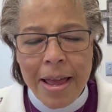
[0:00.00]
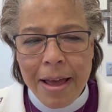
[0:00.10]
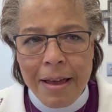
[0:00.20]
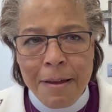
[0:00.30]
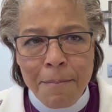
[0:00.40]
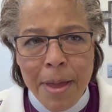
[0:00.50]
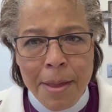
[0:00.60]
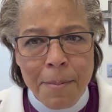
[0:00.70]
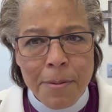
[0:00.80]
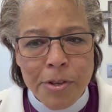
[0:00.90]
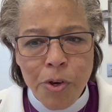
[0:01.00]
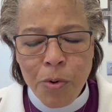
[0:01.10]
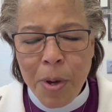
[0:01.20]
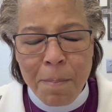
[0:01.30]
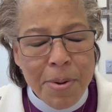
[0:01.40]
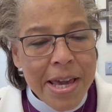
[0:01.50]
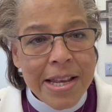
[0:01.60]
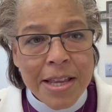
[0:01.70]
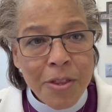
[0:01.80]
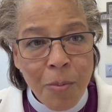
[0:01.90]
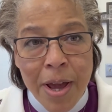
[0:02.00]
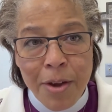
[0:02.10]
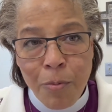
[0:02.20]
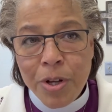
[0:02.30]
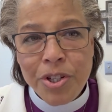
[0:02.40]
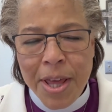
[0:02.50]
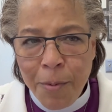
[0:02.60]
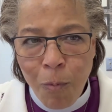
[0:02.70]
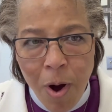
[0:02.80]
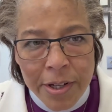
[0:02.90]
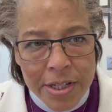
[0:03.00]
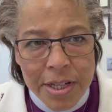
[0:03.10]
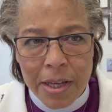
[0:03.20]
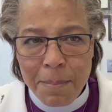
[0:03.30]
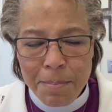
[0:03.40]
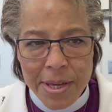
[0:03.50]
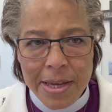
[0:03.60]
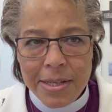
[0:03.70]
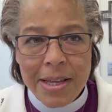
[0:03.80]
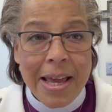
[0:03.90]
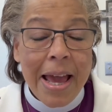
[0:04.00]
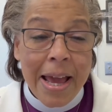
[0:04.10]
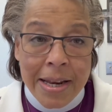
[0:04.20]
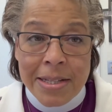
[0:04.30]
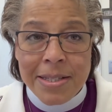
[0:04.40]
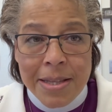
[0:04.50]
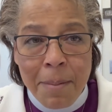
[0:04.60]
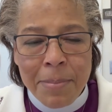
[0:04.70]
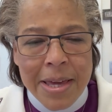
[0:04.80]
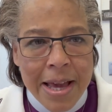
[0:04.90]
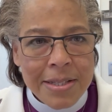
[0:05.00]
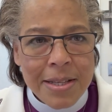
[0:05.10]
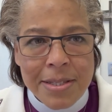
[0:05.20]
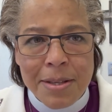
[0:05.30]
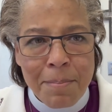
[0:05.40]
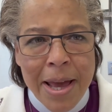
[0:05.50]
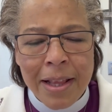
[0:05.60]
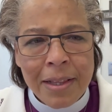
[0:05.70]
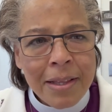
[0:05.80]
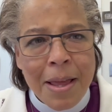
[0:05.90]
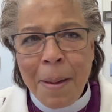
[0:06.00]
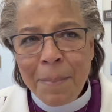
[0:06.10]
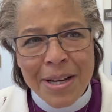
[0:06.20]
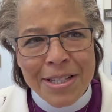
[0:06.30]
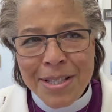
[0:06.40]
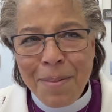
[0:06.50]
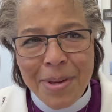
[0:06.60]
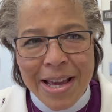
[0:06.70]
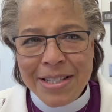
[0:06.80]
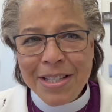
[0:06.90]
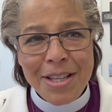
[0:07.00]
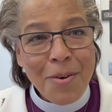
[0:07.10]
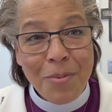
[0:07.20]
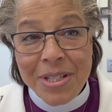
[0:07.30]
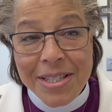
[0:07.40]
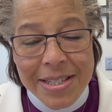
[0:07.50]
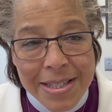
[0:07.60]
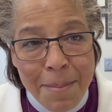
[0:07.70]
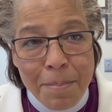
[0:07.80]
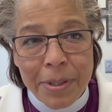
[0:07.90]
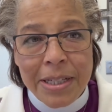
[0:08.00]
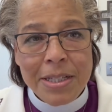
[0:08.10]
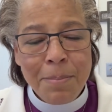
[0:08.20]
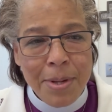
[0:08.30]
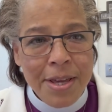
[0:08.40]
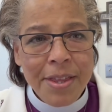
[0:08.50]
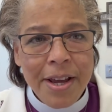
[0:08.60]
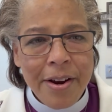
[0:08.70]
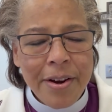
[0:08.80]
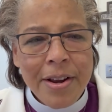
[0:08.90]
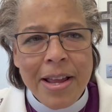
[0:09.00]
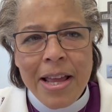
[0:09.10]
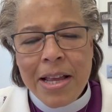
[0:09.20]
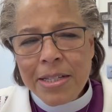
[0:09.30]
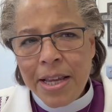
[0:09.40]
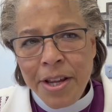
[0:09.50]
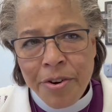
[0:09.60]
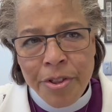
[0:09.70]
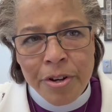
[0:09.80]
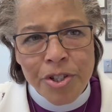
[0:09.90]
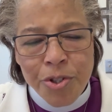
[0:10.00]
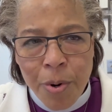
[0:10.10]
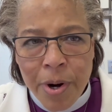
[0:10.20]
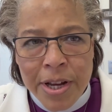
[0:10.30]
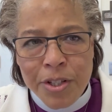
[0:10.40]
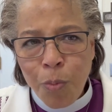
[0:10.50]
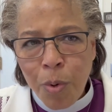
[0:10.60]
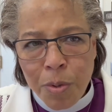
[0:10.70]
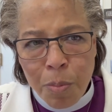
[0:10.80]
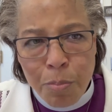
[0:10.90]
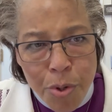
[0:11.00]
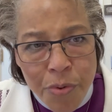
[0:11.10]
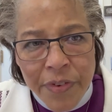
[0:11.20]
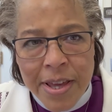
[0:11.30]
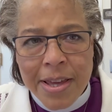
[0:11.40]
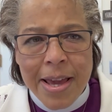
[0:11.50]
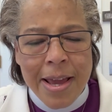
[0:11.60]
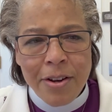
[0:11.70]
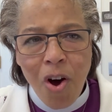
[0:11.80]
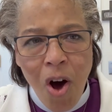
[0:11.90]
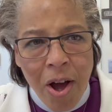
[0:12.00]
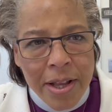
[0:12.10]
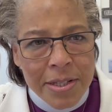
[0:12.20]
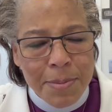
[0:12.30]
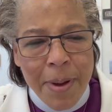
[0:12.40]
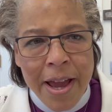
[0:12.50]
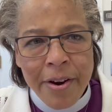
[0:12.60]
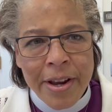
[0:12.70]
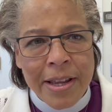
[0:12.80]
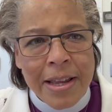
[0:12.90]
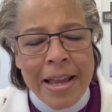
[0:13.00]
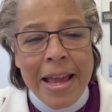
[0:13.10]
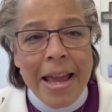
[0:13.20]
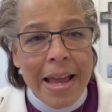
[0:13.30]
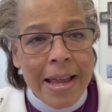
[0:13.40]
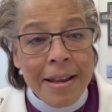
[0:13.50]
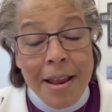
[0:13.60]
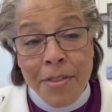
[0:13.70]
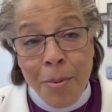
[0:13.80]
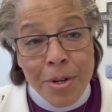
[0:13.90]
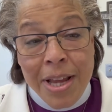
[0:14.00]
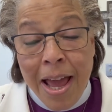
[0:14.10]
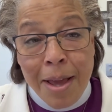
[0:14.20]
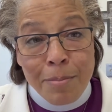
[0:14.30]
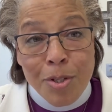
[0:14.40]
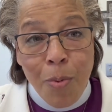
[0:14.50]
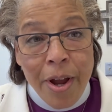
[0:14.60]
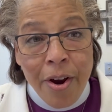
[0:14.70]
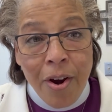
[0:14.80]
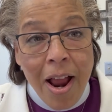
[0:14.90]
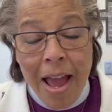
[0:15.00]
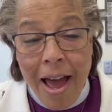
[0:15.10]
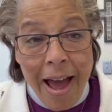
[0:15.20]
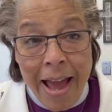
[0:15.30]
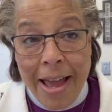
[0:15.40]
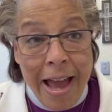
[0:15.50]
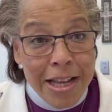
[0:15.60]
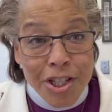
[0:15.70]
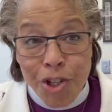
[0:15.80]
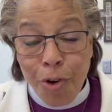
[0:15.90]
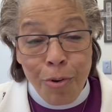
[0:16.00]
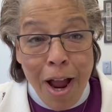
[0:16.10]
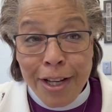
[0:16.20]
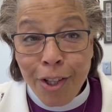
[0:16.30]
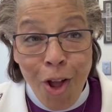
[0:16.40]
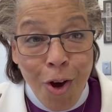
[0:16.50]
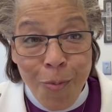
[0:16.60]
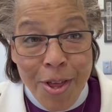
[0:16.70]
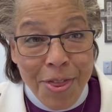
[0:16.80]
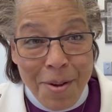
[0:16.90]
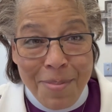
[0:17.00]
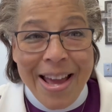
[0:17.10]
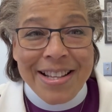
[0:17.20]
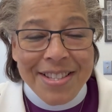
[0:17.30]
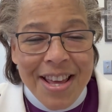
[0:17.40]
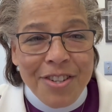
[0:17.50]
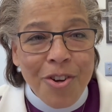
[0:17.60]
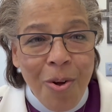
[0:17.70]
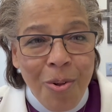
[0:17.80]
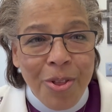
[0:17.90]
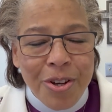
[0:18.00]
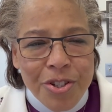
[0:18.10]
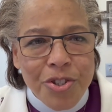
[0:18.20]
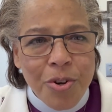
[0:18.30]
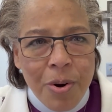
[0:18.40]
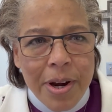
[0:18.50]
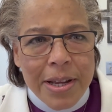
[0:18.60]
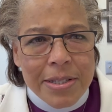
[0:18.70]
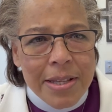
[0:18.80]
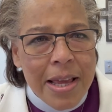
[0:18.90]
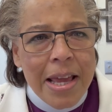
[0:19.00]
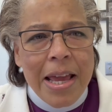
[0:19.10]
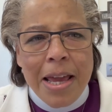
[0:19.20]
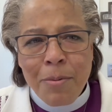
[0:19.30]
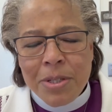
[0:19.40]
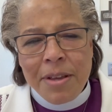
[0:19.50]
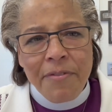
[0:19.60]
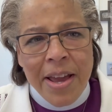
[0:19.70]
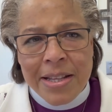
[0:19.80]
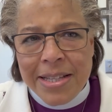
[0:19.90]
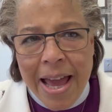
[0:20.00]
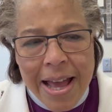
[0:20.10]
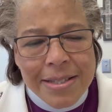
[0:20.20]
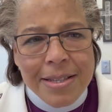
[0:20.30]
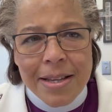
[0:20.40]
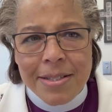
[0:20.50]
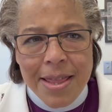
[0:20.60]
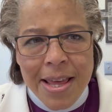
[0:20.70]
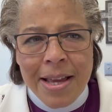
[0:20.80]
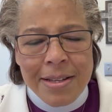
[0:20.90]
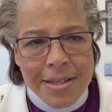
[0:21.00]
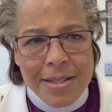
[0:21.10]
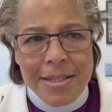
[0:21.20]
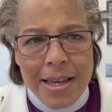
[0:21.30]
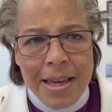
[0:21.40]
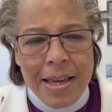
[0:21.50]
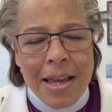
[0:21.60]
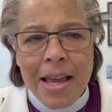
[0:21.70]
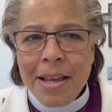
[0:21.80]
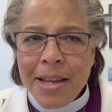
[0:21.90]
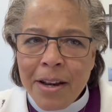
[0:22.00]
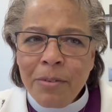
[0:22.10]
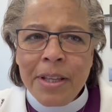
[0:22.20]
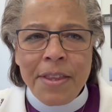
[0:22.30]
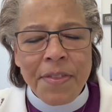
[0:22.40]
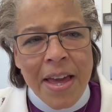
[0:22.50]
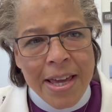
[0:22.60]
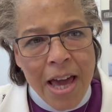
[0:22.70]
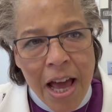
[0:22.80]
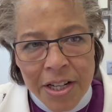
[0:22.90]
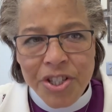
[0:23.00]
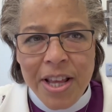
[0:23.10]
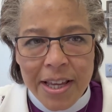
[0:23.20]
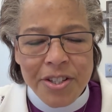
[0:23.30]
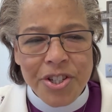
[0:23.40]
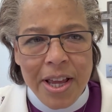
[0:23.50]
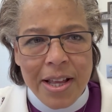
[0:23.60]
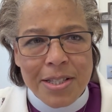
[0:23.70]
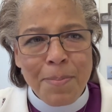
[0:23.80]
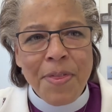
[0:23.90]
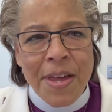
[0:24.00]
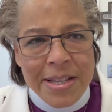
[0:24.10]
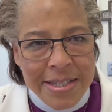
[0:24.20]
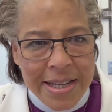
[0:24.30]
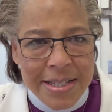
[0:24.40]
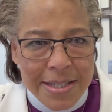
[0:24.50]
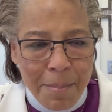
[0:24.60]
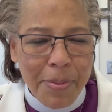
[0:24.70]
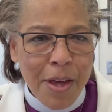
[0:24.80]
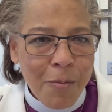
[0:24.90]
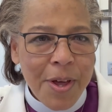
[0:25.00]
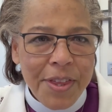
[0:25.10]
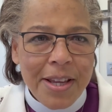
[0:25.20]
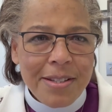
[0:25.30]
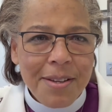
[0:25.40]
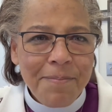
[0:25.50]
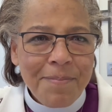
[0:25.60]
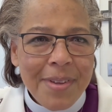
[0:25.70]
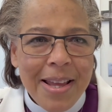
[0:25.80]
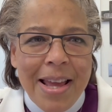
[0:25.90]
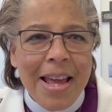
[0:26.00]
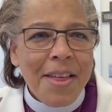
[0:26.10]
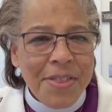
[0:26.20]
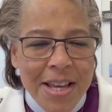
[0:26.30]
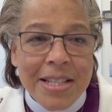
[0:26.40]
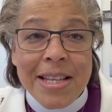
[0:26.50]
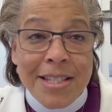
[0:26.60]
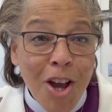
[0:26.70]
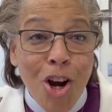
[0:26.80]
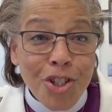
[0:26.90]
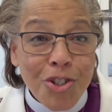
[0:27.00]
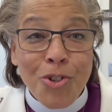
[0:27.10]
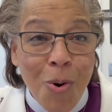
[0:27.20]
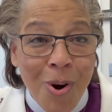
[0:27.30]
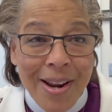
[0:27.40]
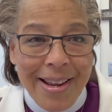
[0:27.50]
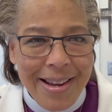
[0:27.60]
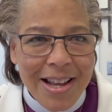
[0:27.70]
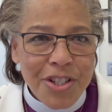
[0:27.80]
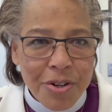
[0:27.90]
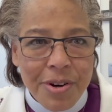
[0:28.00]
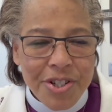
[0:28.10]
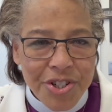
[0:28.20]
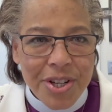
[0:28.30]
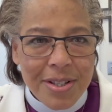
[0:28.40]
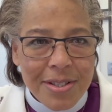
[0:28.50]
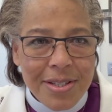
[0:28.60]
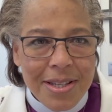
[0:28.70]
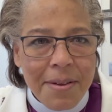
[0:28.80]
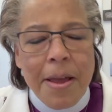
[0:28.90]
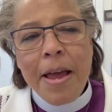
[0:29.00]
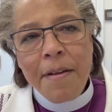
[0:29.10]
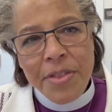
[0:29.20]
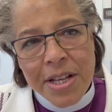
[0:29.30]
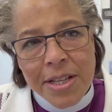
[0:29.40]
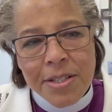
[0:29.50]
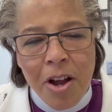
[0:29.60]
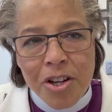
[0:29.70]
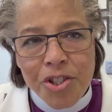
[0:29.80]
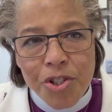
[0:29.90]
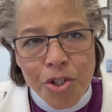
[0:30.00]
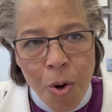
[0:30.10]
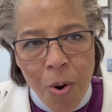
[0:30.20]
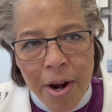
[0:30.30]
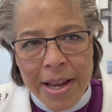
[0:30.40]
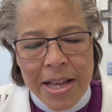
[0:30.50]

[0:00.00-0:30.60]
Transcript: to compete in the way in which they wanted to compete, and in some cases to medal, but in some cases it was simply to be there. To hear their stories were moving and awe-inspiring, and there were times where I just cried along with them as they told their stories. It was a fantastic thing to see, not only that they got a second chance, but they did something with it. This is our story as Christians. This is our story